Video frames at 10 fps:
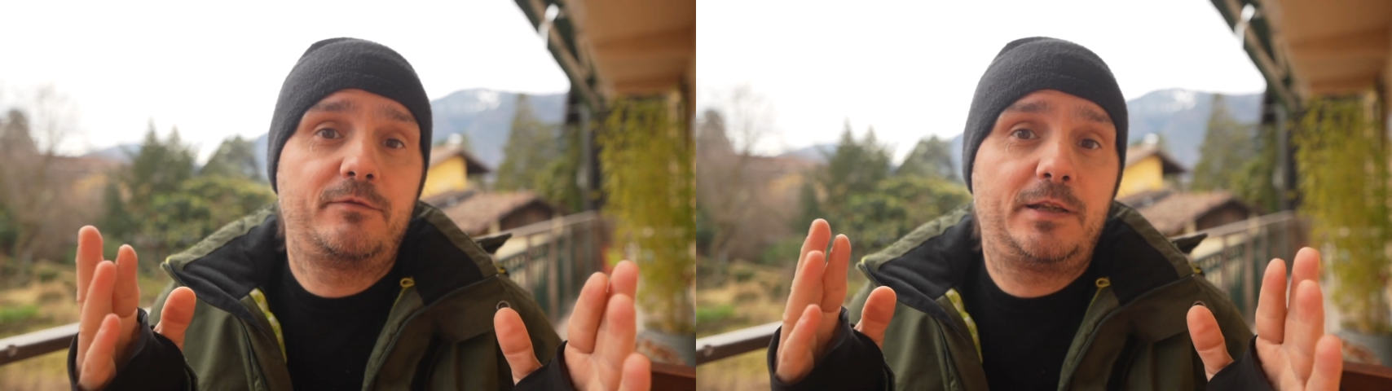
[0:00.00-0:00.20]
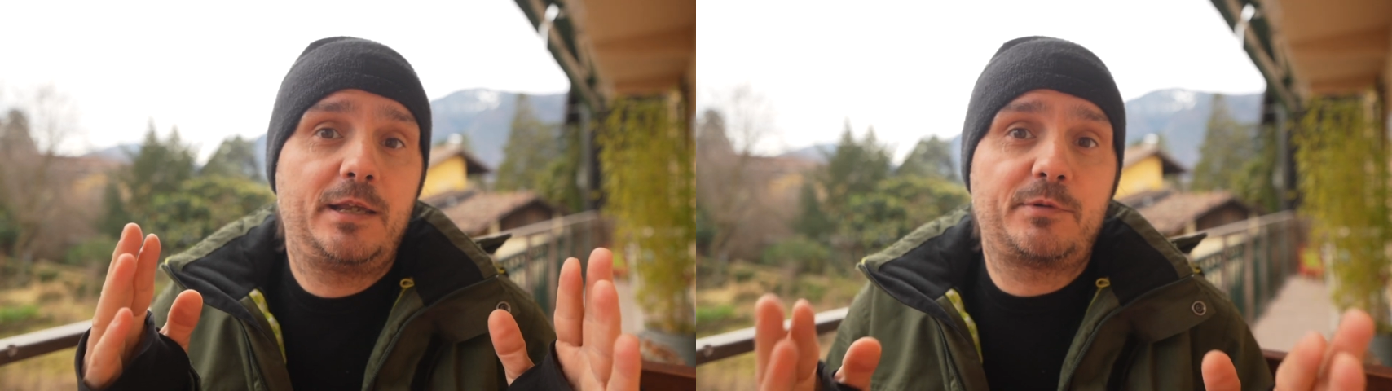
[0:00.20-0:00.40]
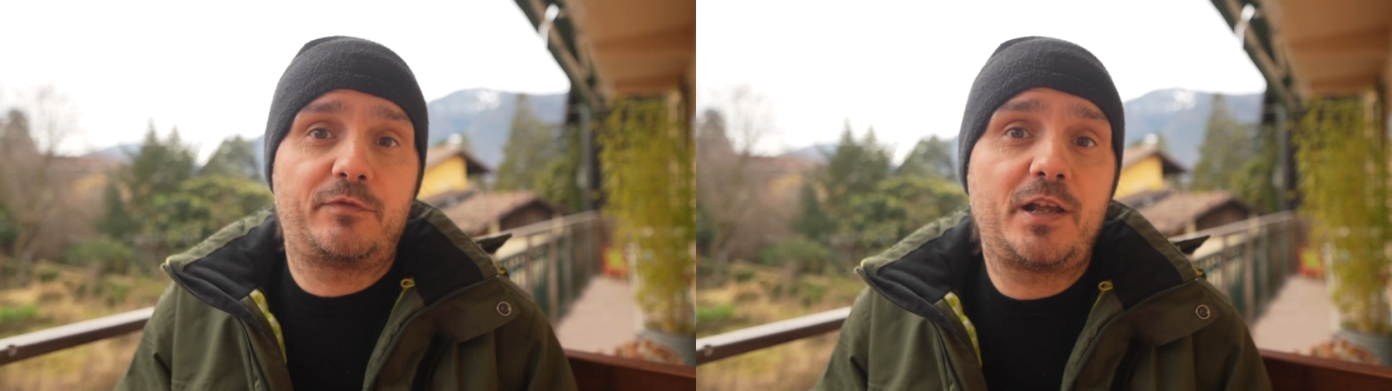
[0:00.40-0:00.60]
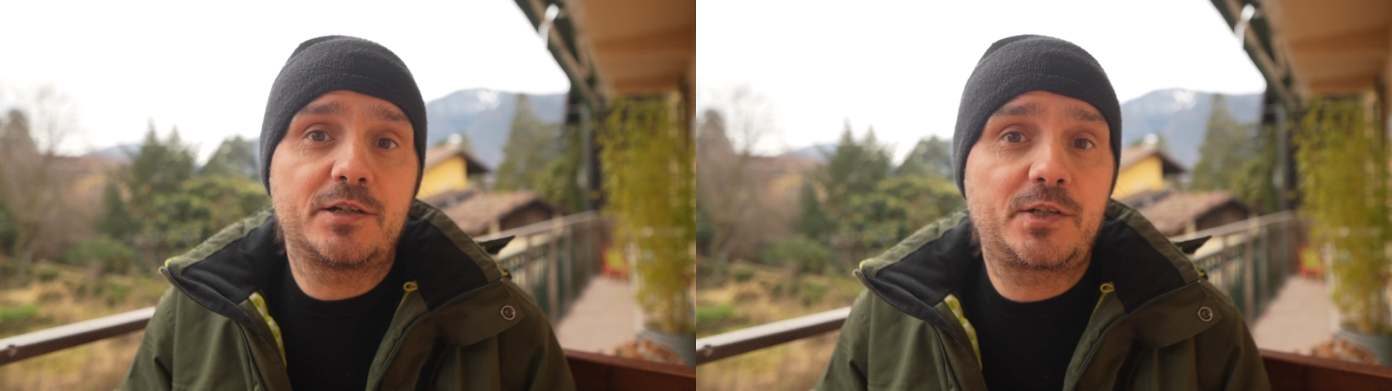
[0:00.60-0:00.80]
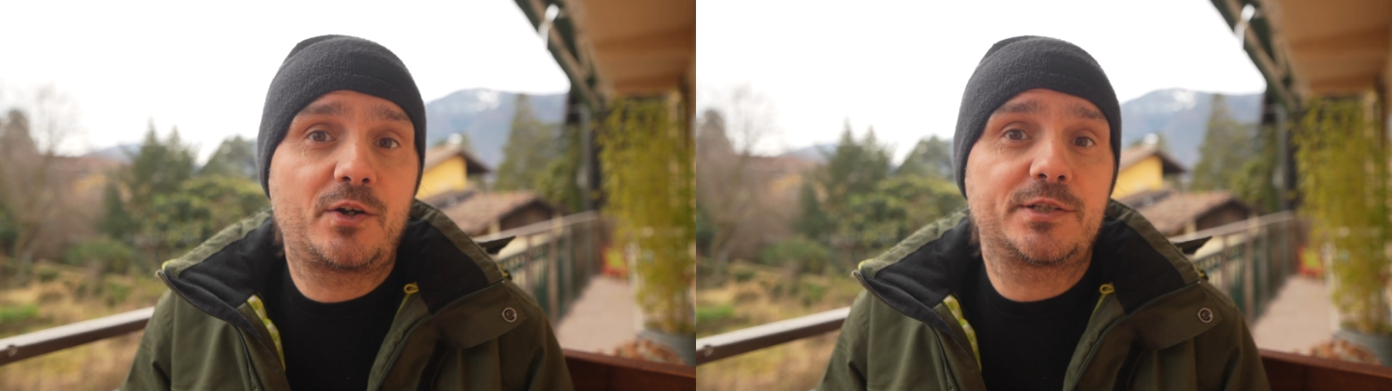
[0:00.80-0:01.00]
keep the
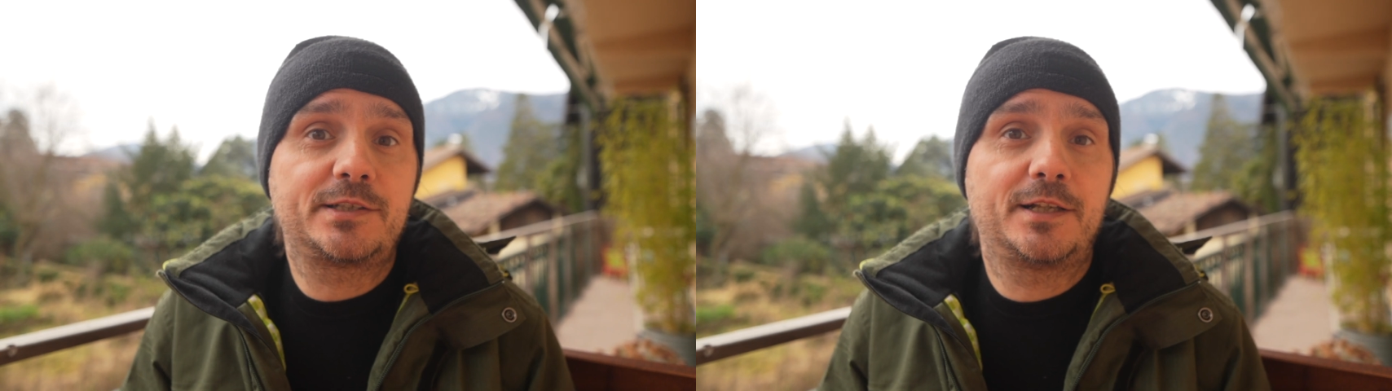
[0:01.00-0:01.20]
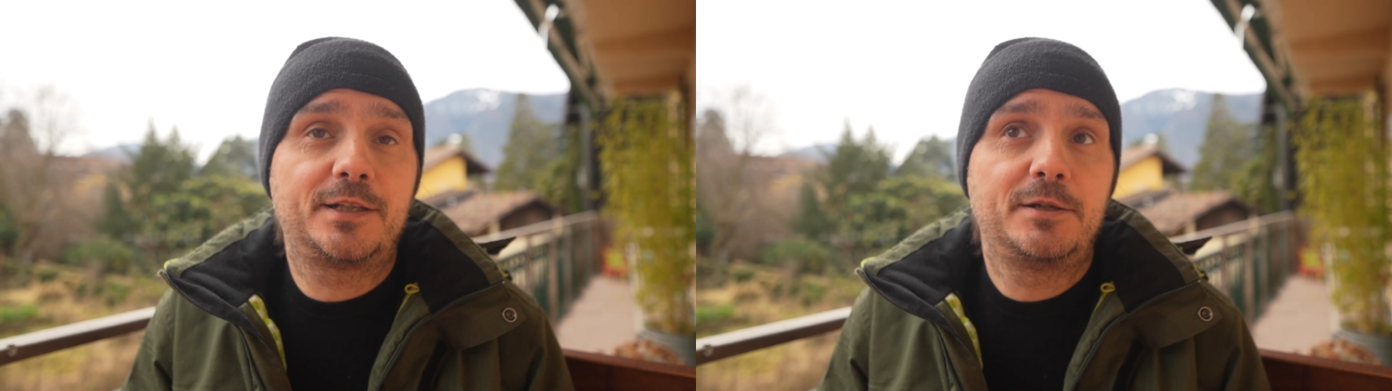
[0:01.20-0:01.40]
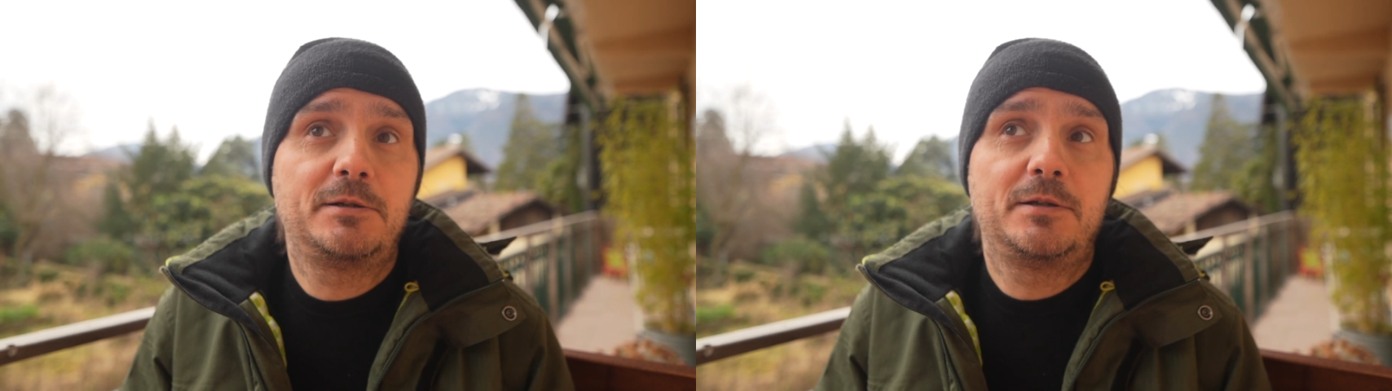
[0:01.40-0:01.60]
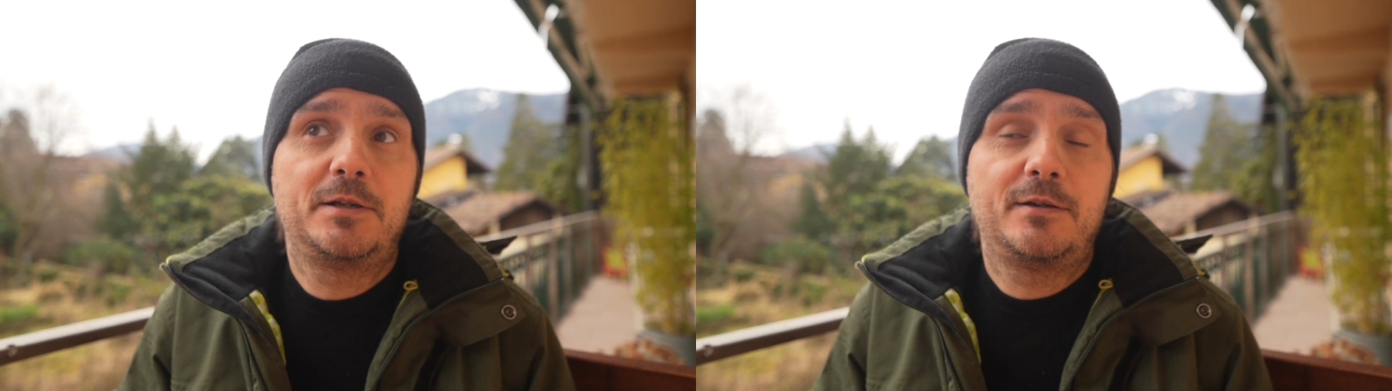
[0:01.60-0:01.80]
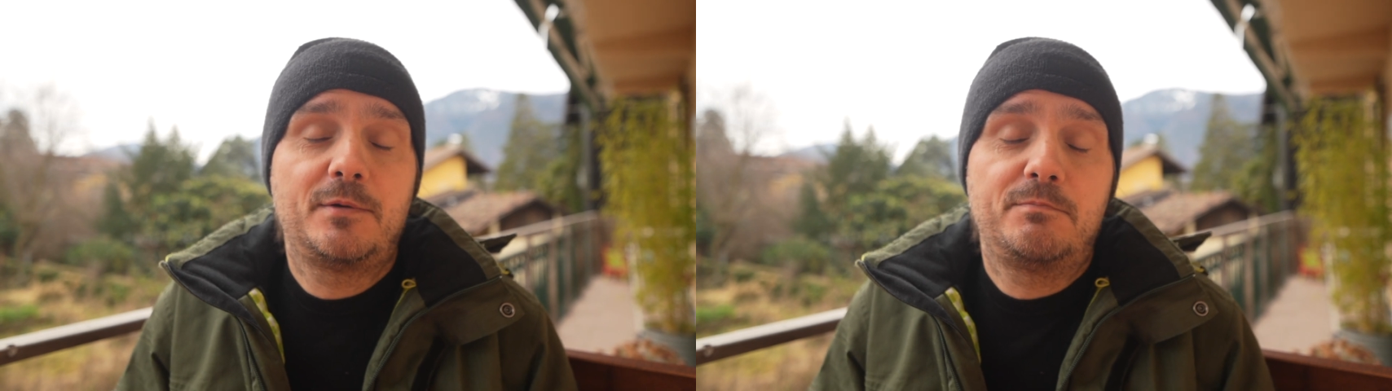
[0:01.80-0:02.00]
fingers crossed that
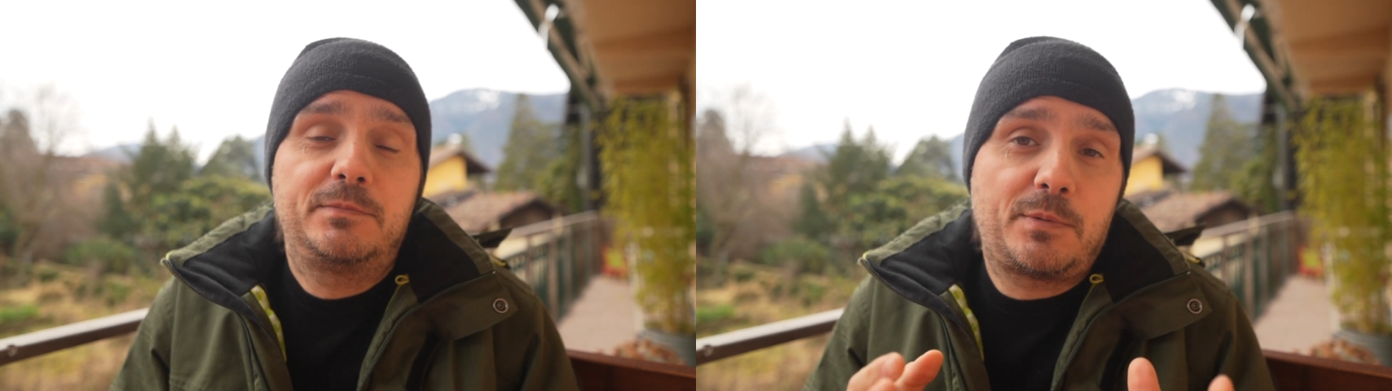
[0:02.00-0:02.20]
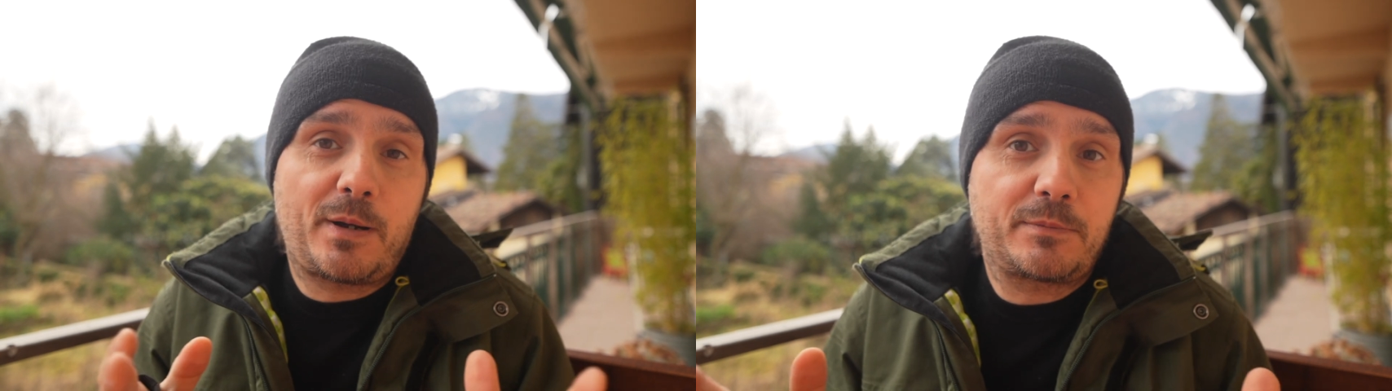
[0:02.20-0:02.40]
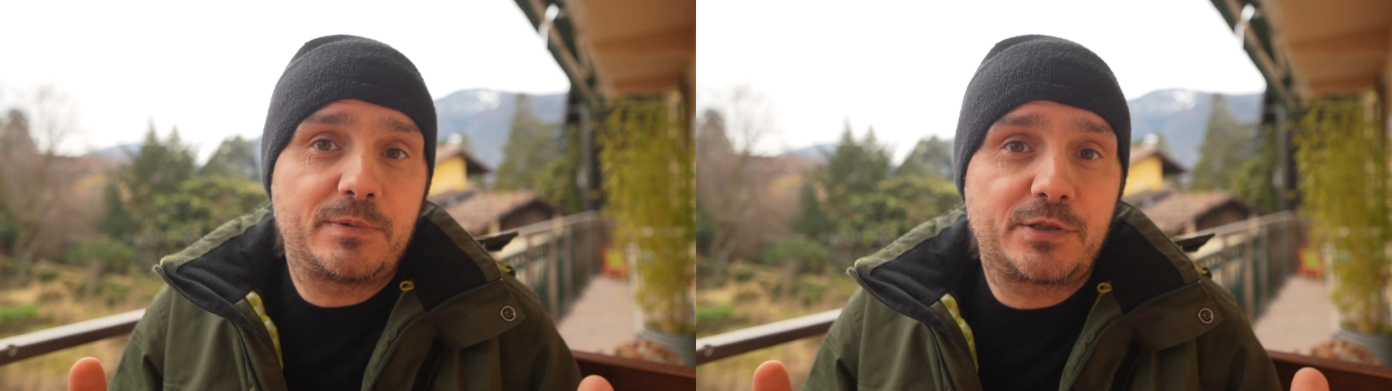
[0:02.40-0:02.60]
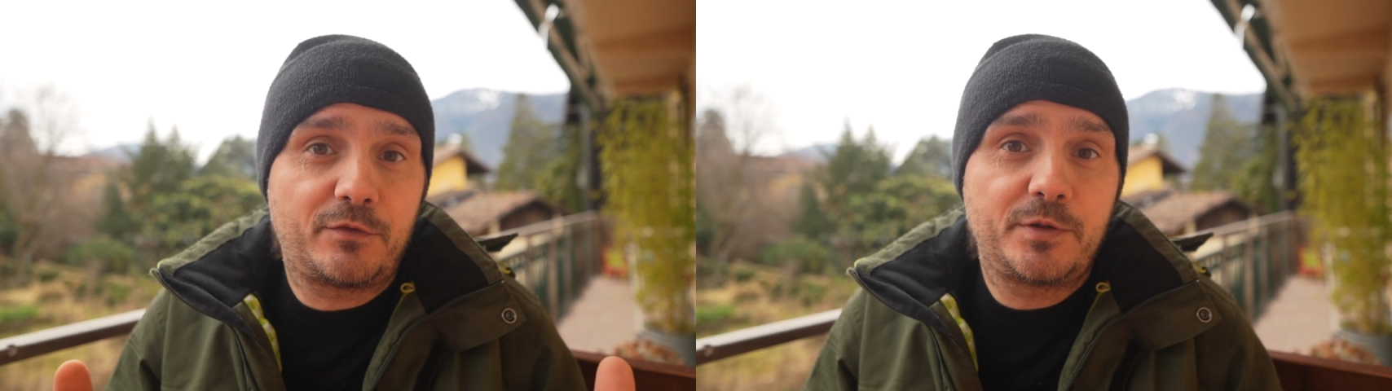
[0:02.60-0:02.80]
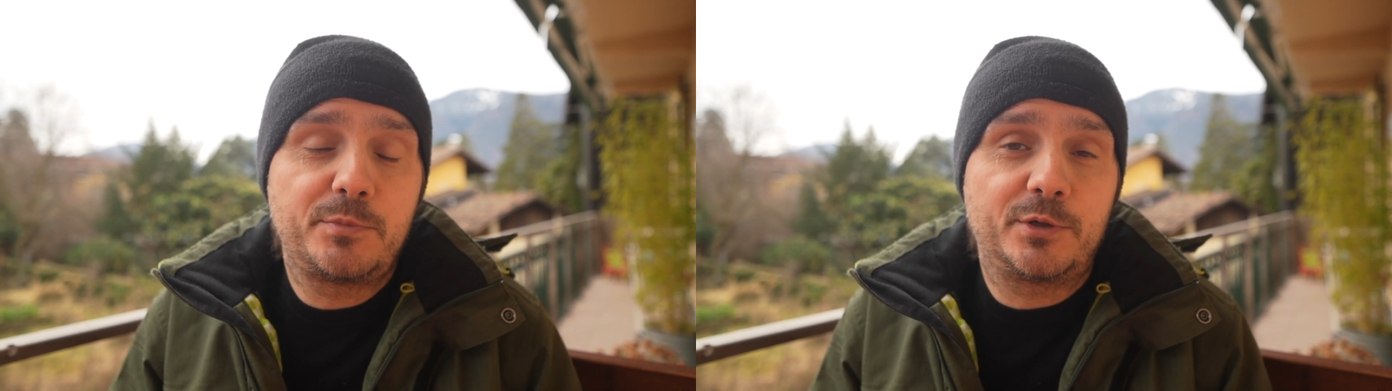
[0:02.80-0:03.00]
there might be
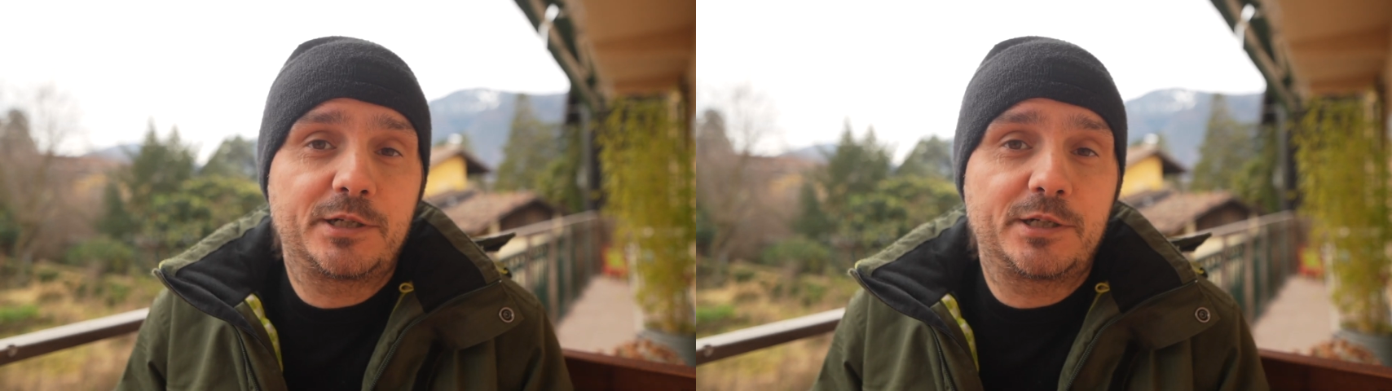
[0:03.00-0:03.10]
something more.